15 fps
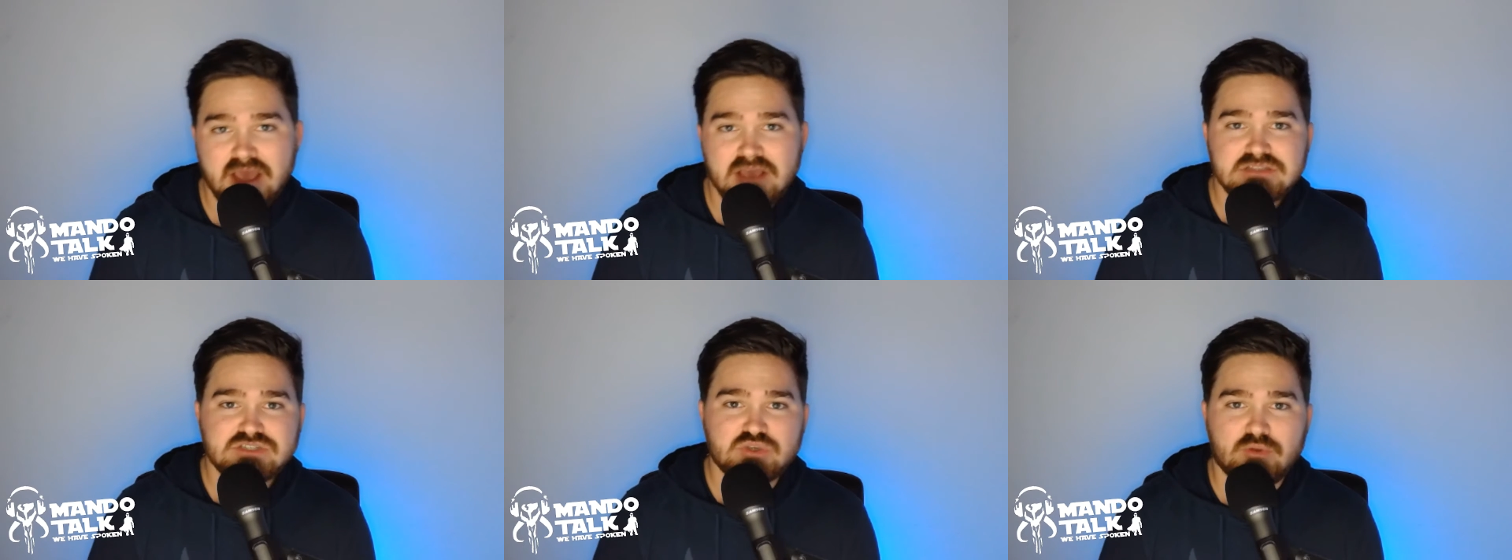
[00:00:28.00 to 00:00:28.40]

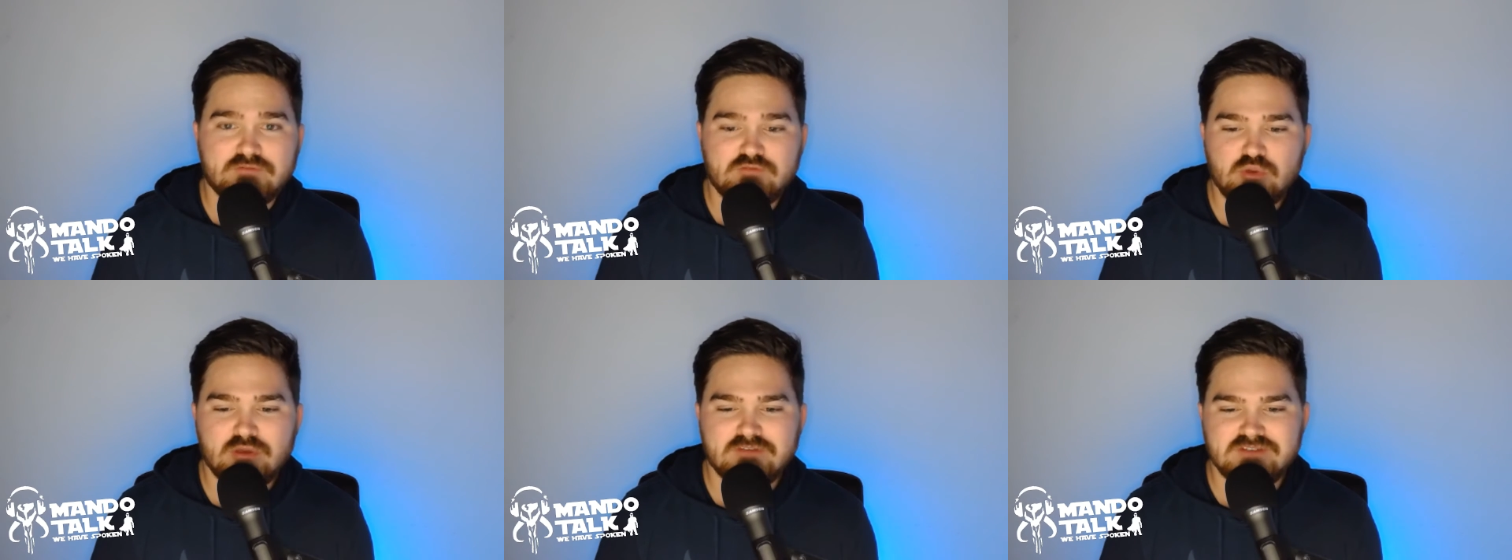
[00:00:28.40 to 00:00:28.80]
So if
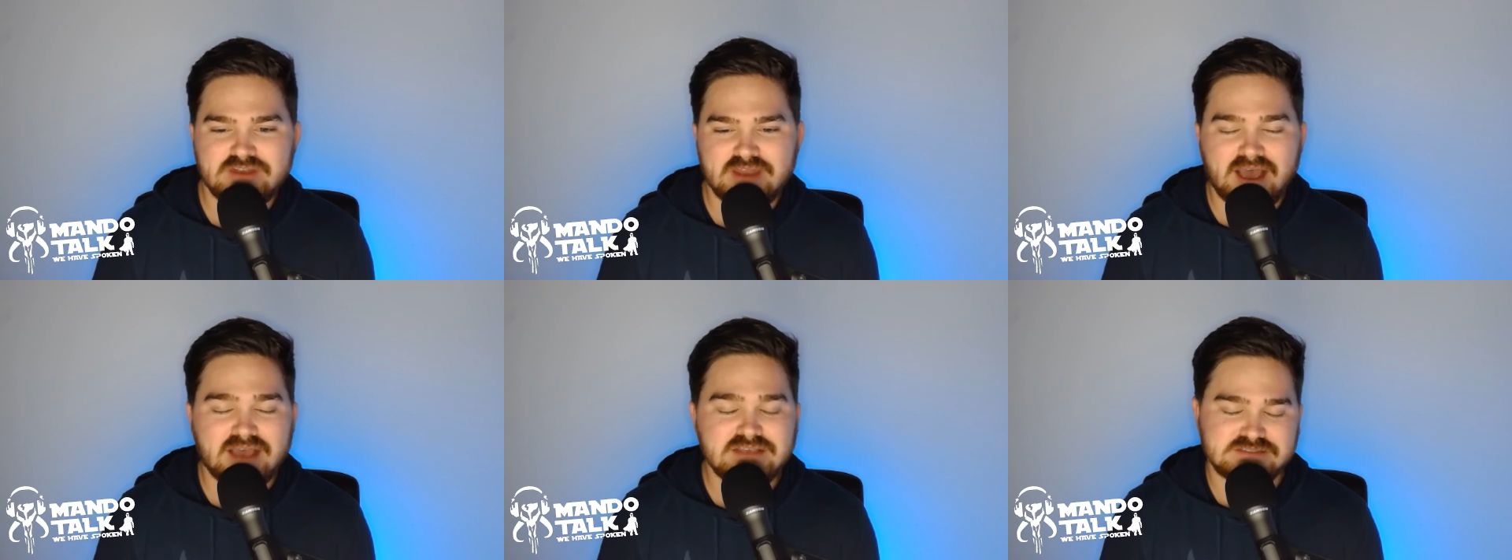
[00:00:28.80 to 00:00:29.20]
you have
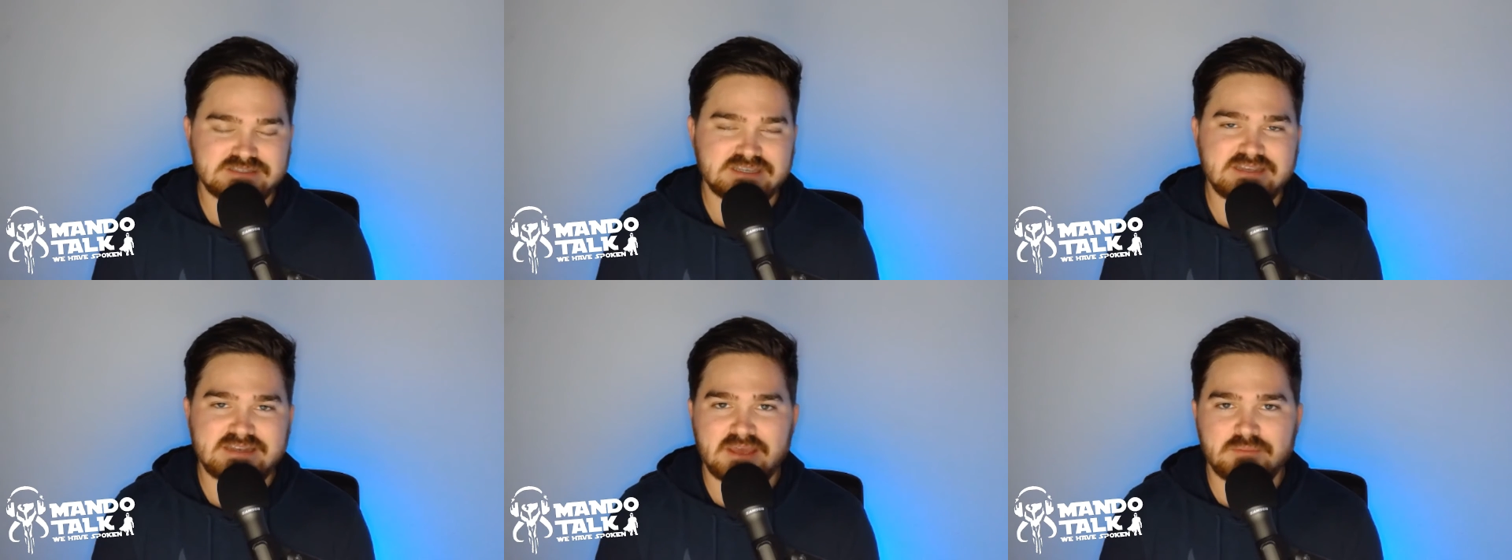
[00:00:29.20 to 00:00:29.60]
not
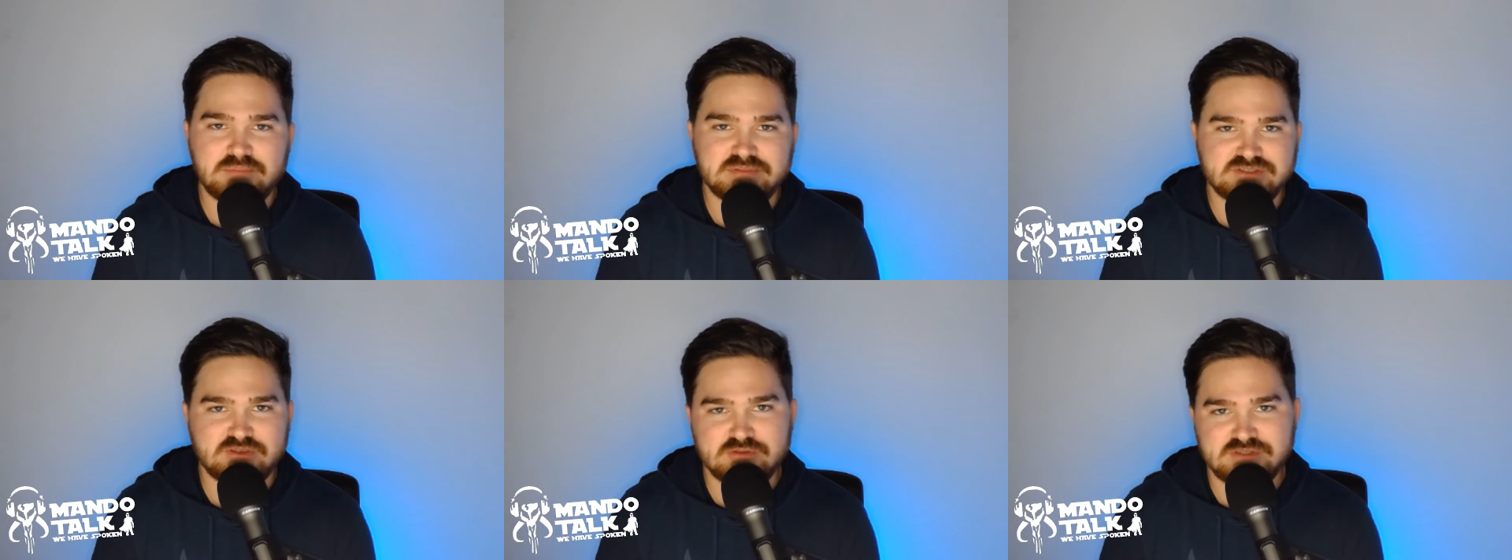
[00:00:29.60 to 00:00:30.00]
seen
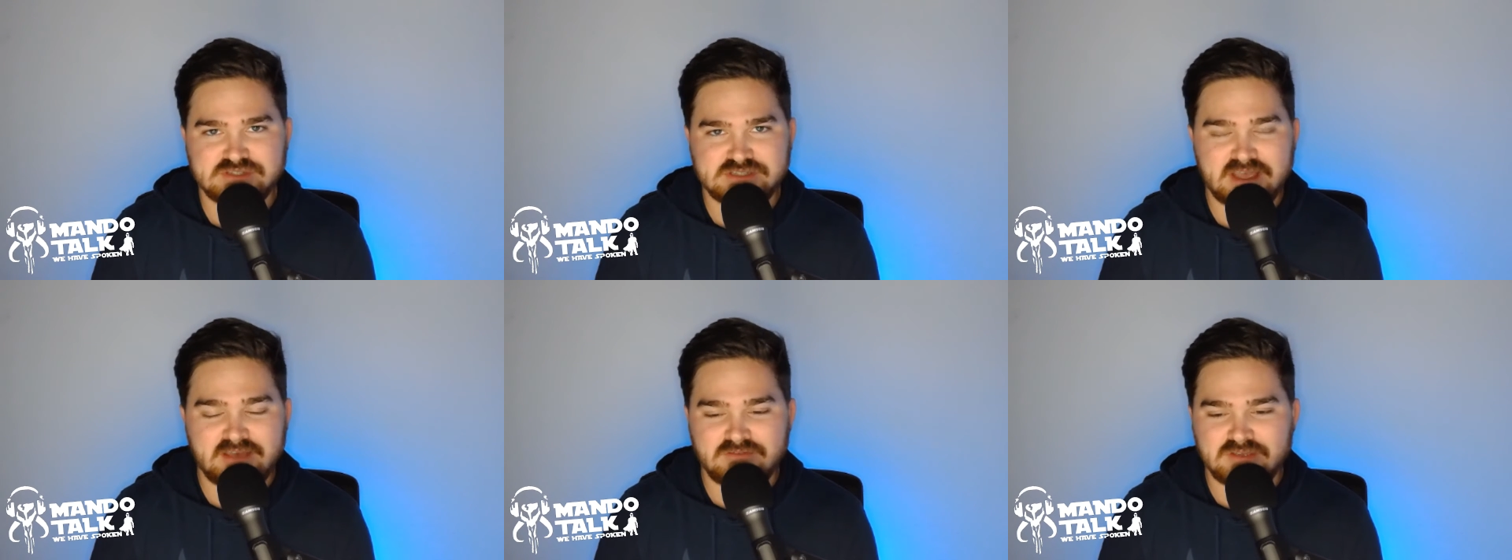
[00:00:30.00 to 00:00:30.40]
episode
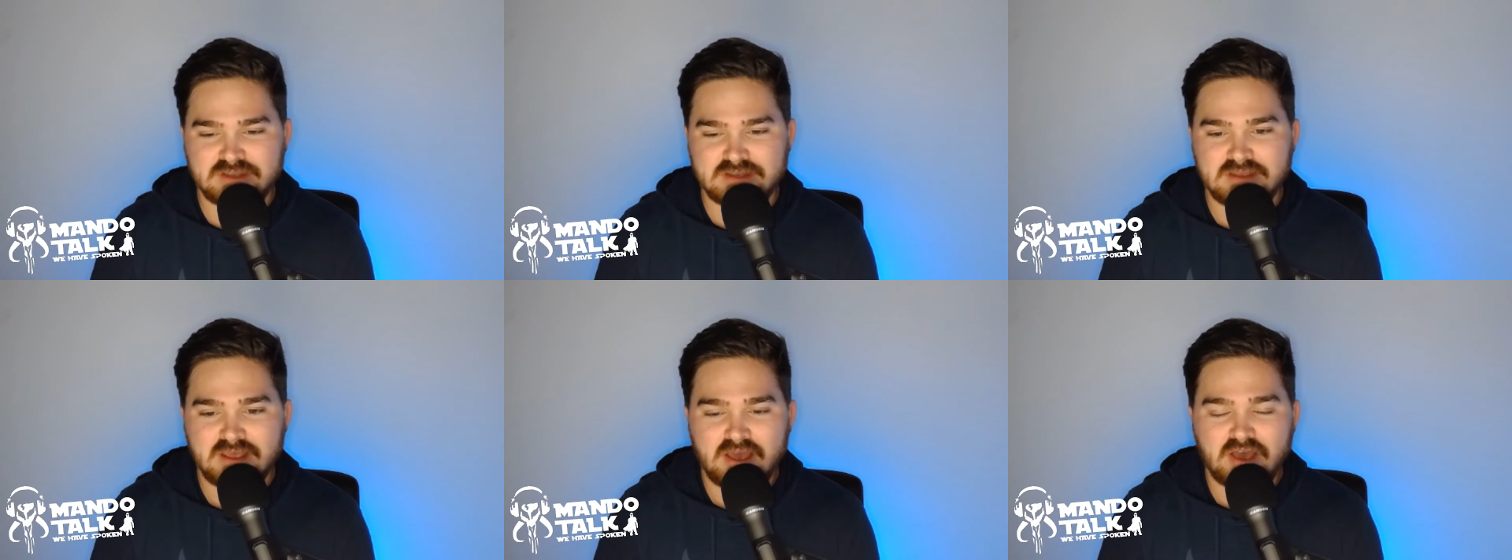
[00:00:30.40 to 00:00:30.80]

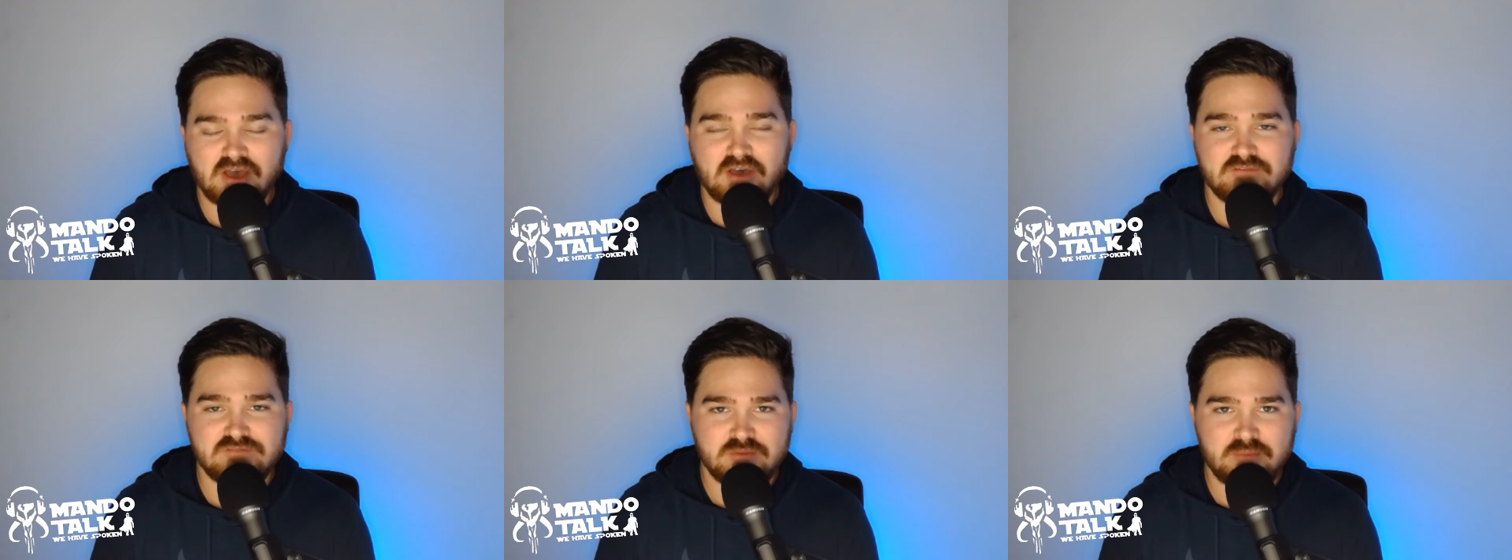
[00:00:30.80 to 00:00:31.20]
7
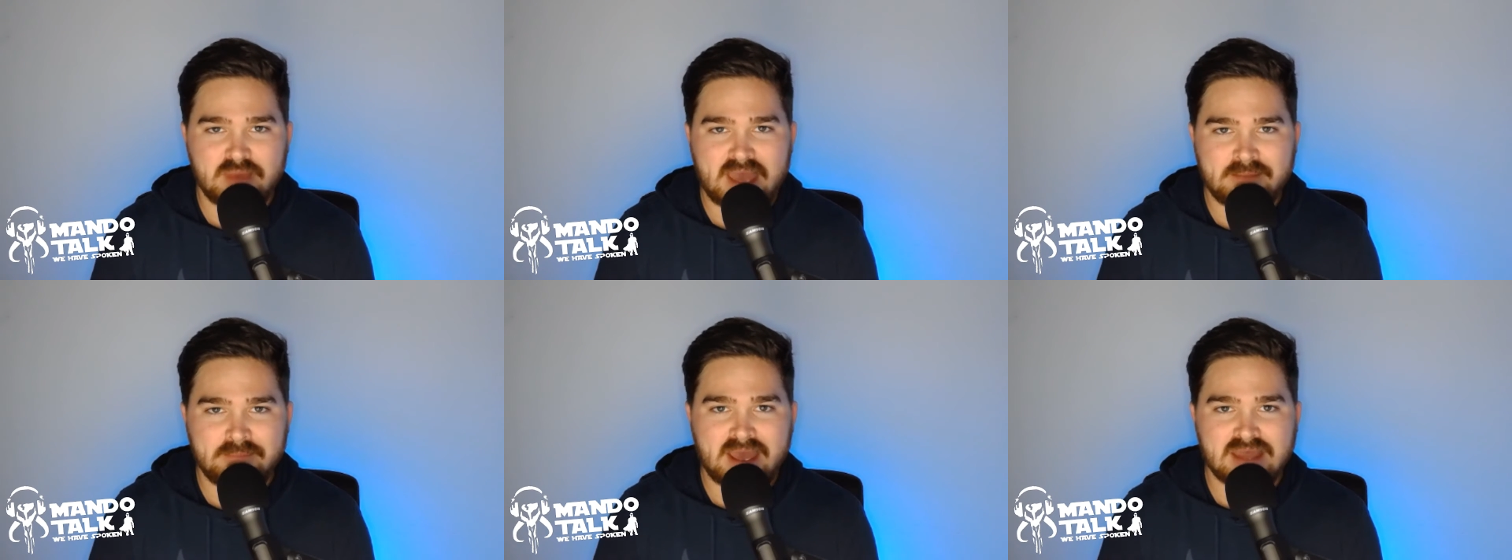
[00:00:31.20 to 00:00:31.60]
of The
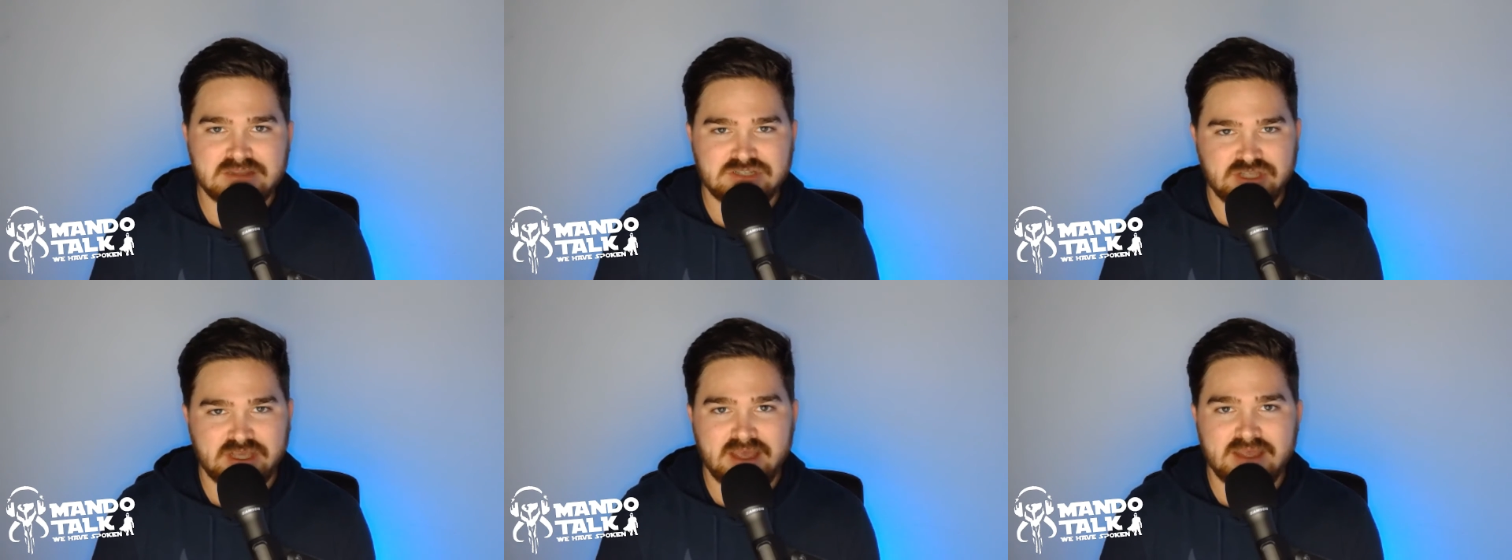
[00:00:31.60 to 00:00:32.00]
Bad Batch
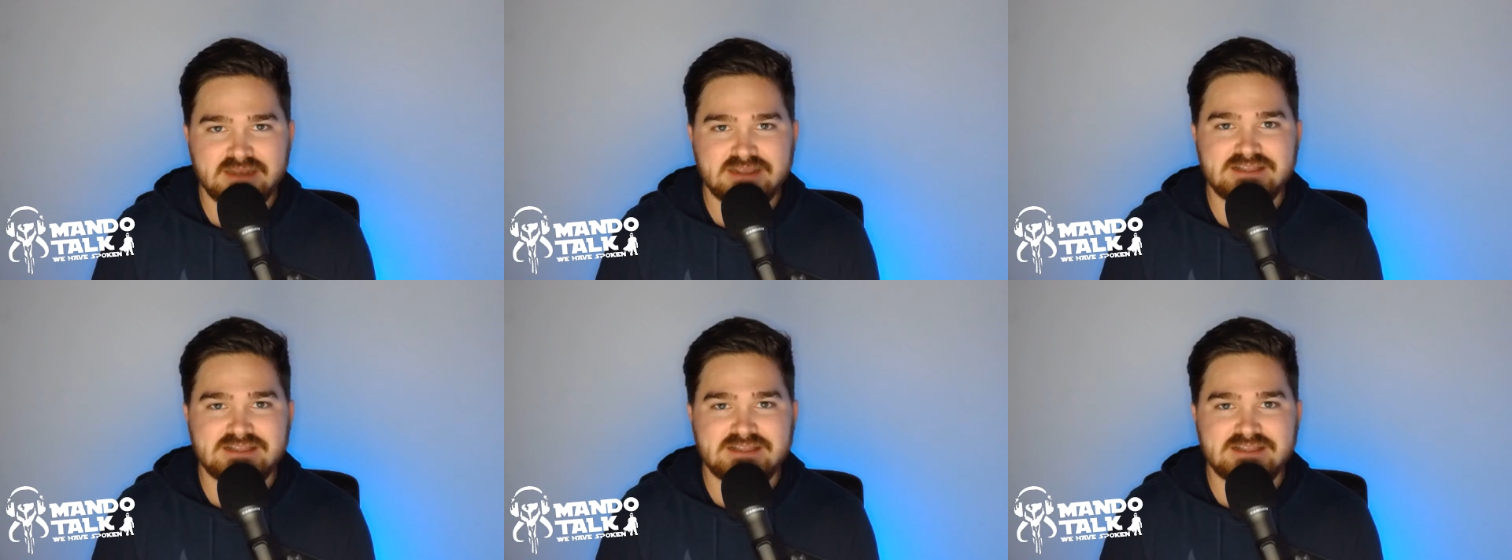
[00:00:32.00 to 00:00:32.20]
yet,